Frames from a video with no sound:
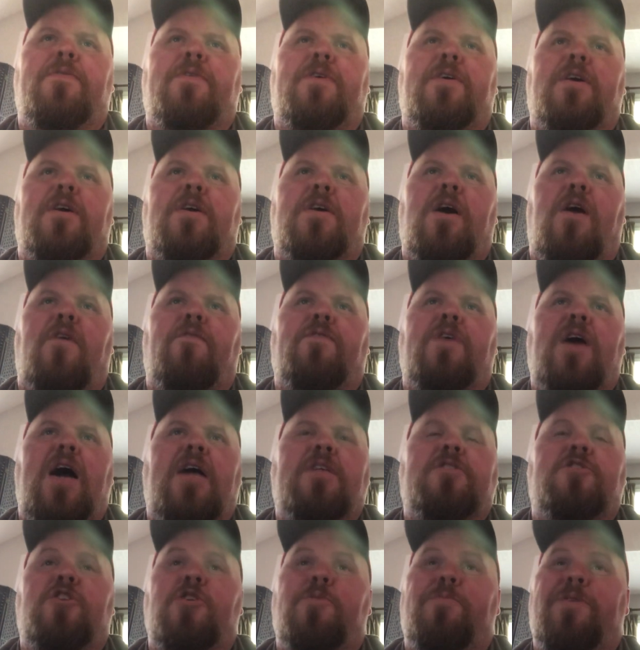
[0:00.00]
kickoff guy
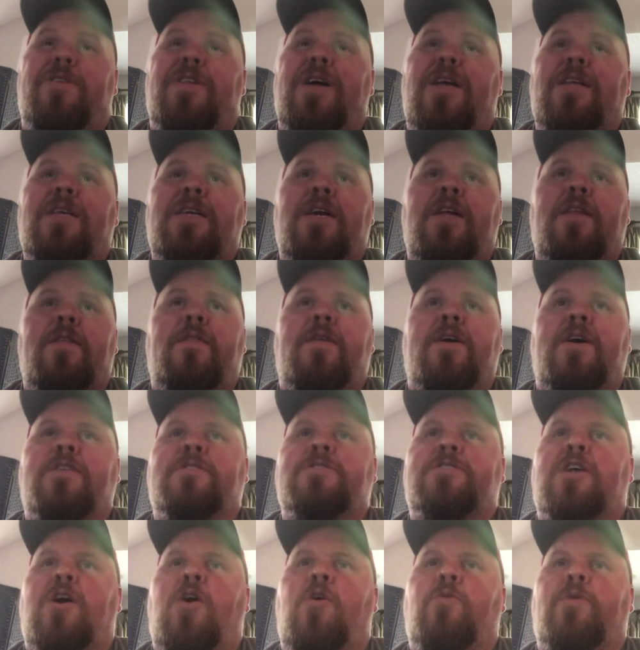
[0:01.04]
too, but he doesn't get it in the end
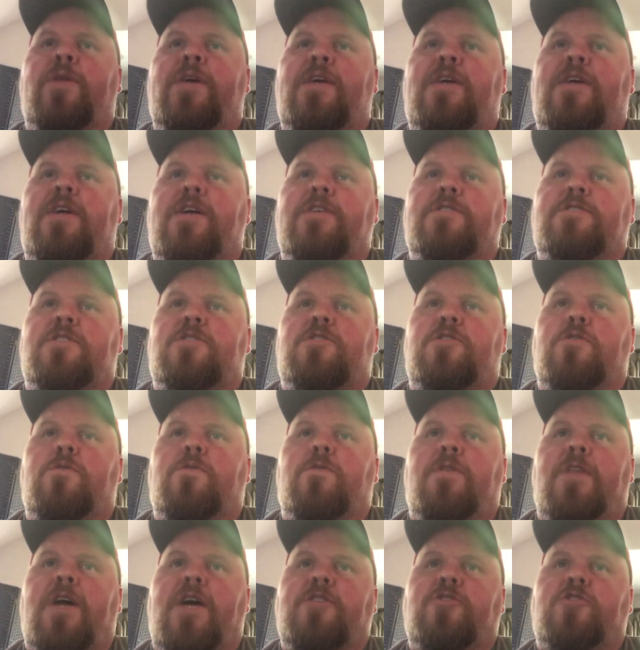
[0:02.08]
zone. He kicks it to
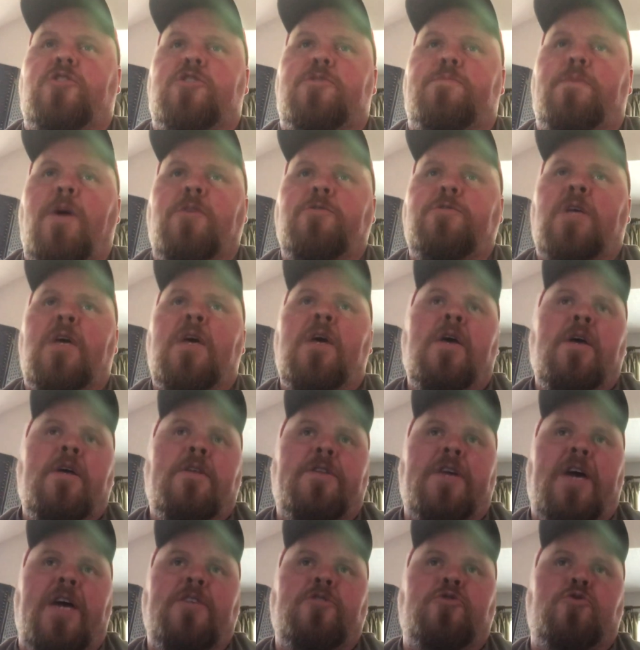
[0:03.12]
the nation's most
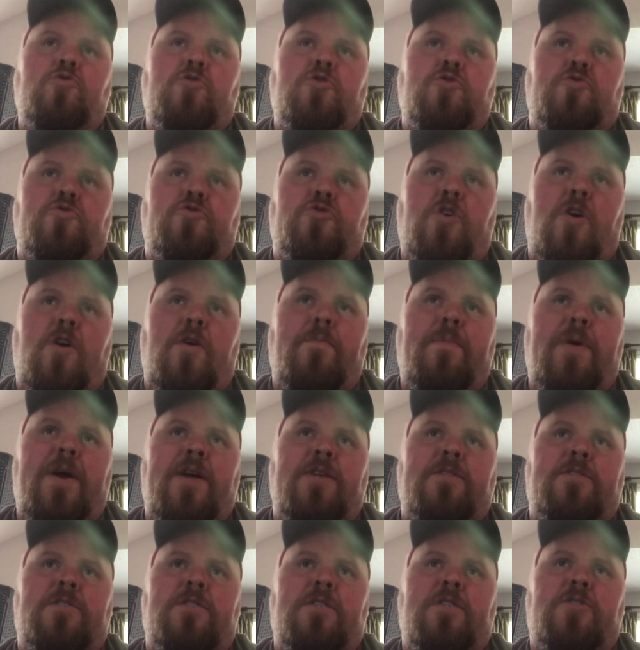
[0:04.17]
dangerous return
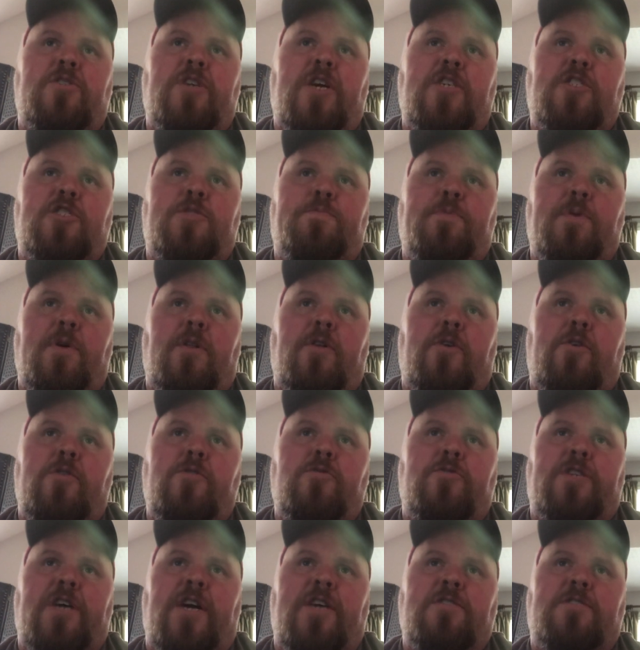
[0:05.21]
man, CJ Spiller, who
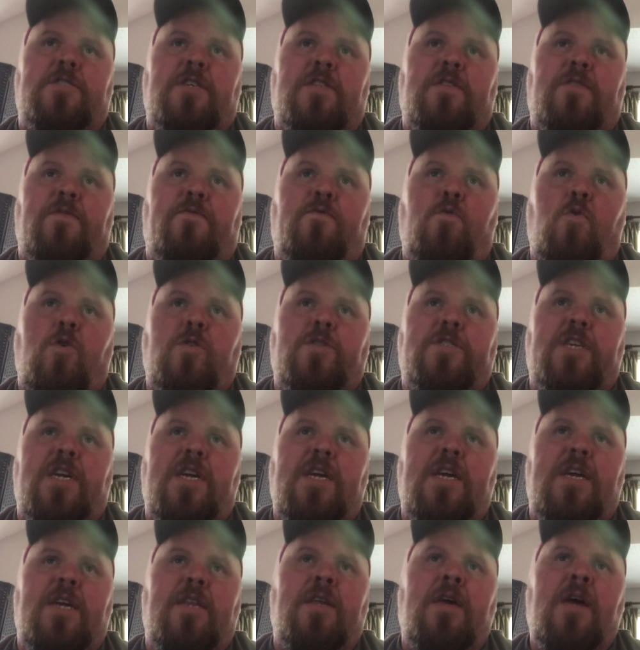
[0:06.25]
takes it at the
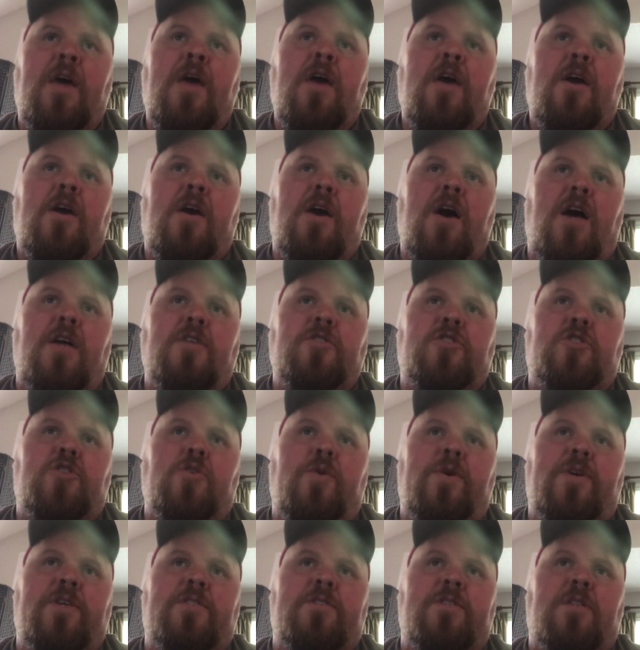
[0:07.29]
14, cuts
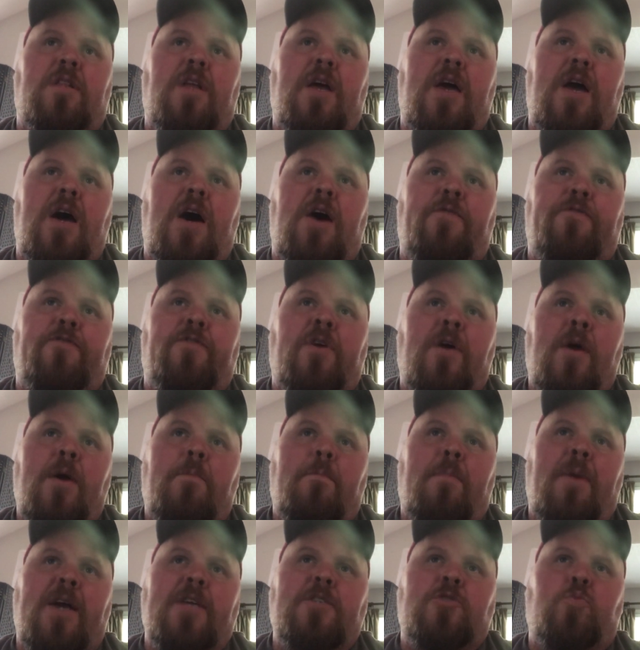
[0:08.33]
to his left,
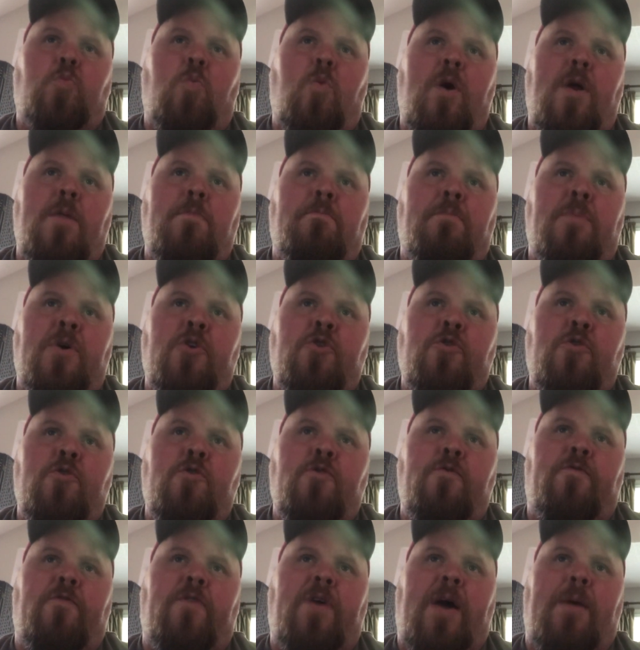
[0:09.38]
makes one
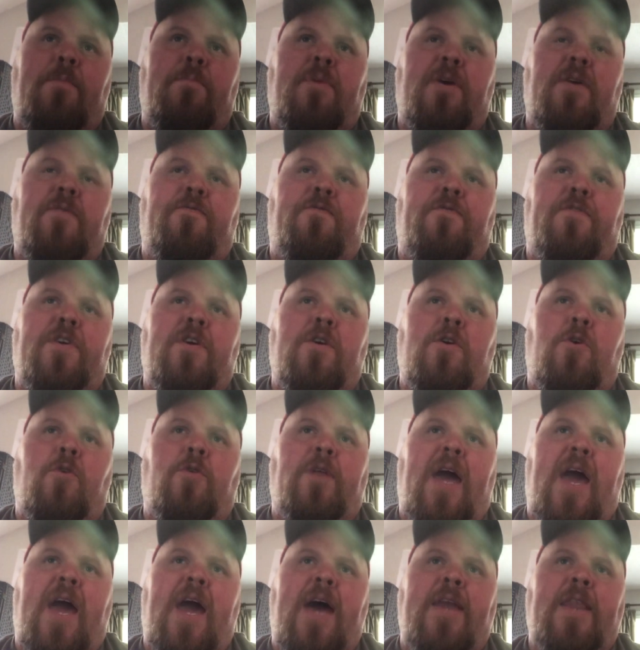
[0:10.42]
move at
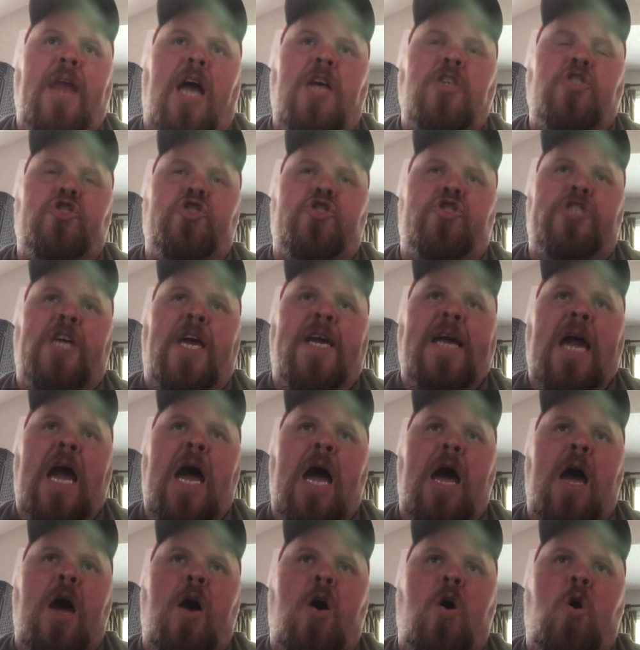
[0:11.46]
midfield, and
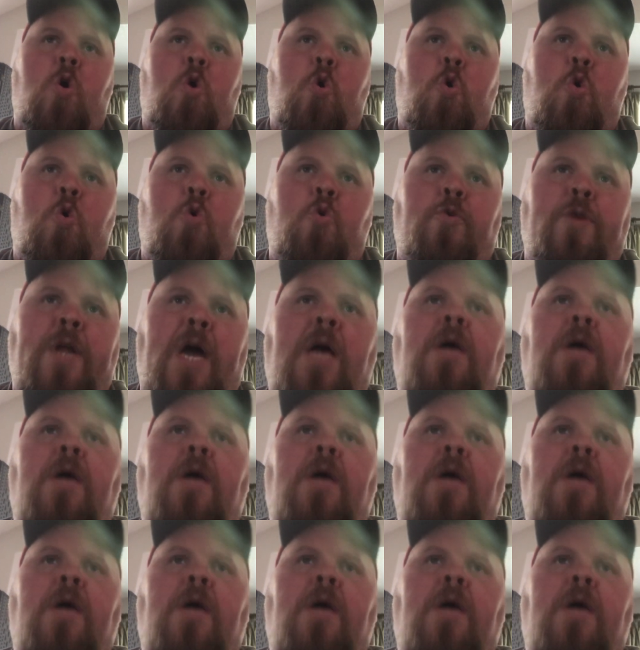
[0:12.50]
shagown